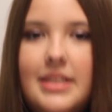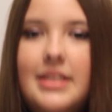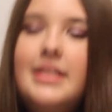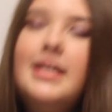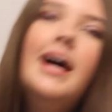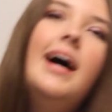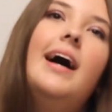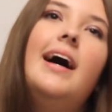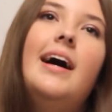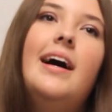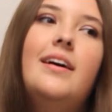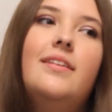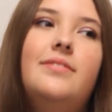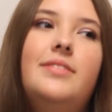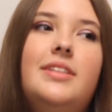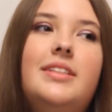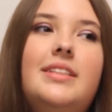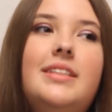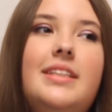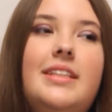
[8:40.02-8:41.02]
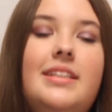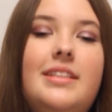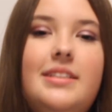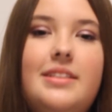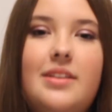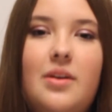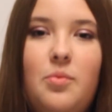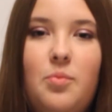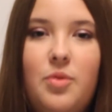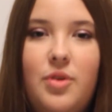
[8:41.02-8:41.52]
Yeah, having like
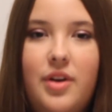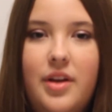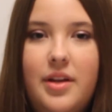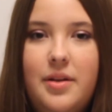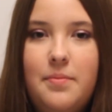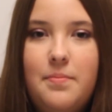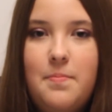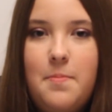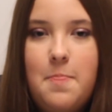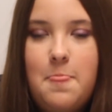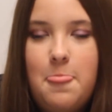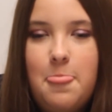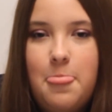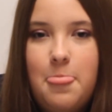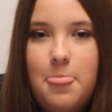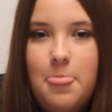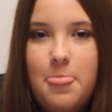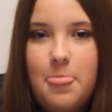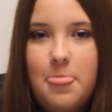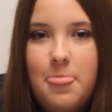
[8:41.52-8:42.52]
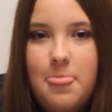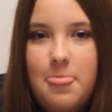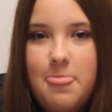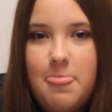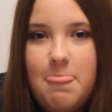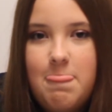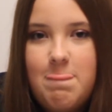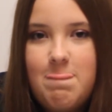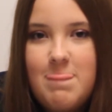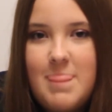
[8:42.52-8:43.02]
someone
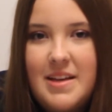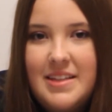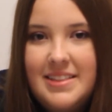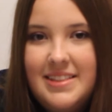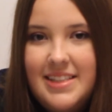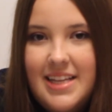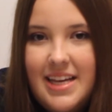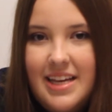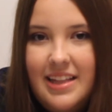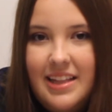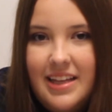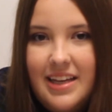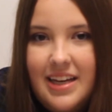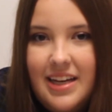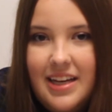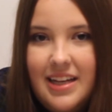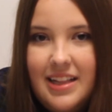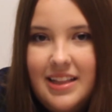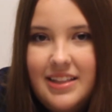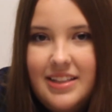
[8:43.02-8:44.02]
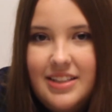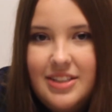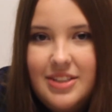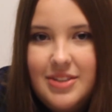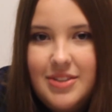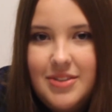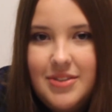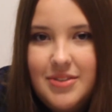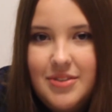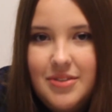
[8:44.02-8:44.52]
say that
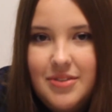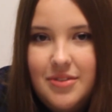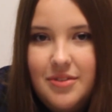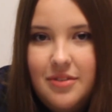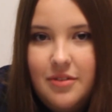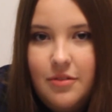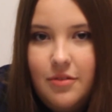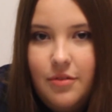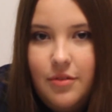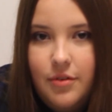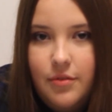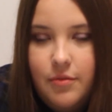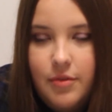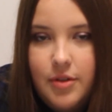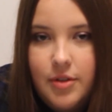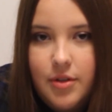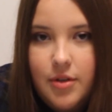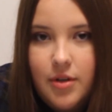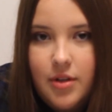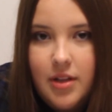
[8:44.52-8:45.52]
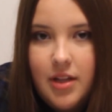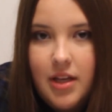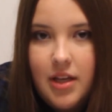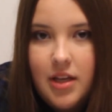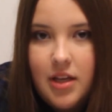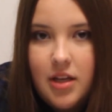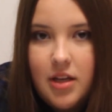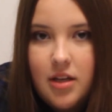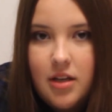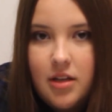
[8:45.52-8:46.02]
to you when you're like